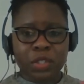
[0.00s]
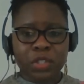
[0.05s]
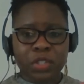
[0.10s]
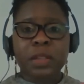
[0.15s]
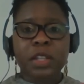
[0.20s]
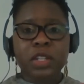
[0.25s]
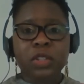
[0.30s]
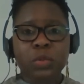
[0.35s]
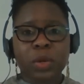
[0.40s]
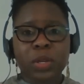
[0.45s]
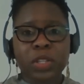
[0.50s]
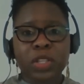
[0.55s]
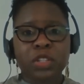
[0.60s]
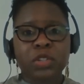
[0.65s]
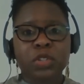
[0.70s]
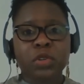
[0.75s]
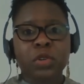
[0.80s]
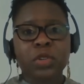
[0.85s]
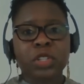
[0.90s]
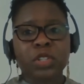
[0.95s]
And that's why the
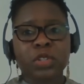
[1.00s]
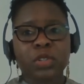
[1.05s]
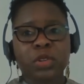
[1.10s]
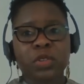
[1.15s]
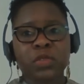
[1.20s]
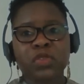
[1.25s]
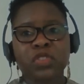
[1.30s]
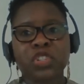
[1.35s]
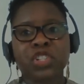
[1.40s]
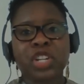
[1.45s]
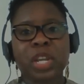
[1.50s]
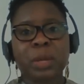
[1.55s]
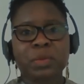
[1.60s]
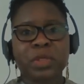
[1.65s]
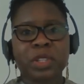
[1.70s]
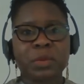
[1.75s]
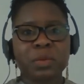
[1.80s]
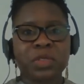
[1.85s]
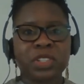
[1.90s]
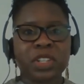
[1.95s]
stories sort of
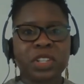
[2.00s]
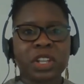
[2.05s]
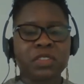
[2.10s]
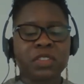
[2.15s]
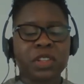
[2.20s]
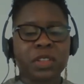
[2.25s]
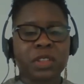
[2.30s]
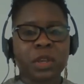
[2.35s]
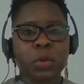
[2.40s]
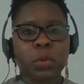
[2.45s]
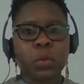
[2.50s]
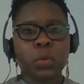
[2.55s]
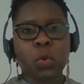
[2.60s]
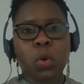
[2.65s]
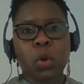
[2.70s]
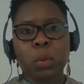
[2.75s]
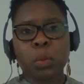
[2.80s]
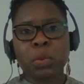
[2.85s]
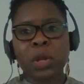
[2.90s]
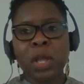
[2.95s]
shape themselves and they
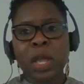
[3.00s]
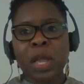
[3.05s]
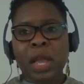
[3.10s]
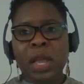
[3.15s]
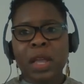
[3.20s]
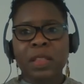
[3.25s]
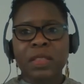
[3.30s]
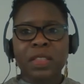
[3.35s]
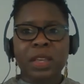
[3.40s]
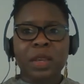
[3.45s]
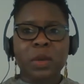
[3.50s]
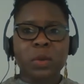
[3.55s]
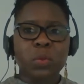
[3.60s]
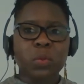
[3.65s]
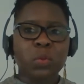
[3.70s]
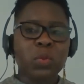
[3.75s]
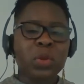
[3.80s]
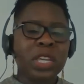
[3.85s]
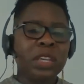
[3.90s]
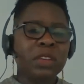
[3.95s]
warp and they
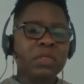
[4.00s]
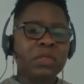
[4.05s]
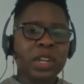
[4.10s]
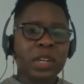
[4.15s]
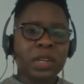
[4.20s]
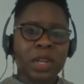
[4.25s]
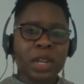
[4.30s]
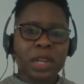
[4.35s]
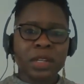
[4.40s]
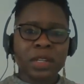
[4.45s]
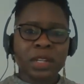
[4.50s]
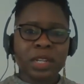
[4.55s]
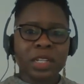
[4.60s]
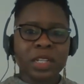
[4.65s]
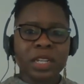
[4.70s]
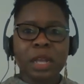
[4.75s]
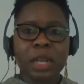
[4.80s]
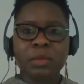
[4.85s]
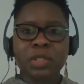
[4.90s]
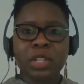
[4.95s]
weave and, and
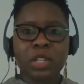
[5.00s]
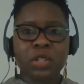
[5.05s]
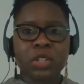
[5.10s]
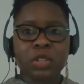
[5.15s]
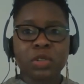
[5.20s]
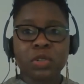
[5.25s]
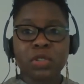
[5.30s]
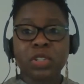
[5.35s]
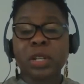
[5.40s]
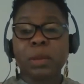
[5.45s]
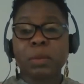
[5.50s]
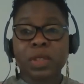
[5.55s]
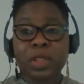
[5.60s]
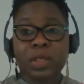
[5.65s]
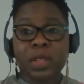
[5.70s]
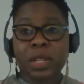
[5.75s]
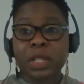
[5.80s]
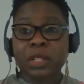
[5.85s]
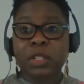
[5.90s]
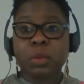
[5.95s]
it comes out into
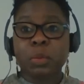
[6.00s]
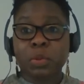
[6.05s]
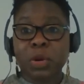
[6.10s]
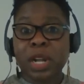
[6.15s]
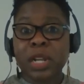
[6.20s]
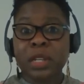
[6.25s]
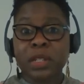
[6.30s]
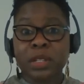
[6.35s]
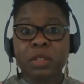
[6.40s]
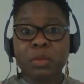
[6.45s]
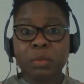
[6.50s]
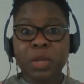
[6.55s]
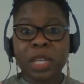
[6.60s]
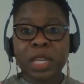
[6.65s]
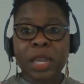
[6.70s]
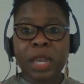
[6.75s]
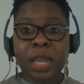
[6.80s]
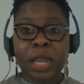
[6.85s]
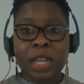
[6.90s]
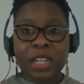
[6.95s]
something that surprises
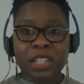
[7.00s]
me,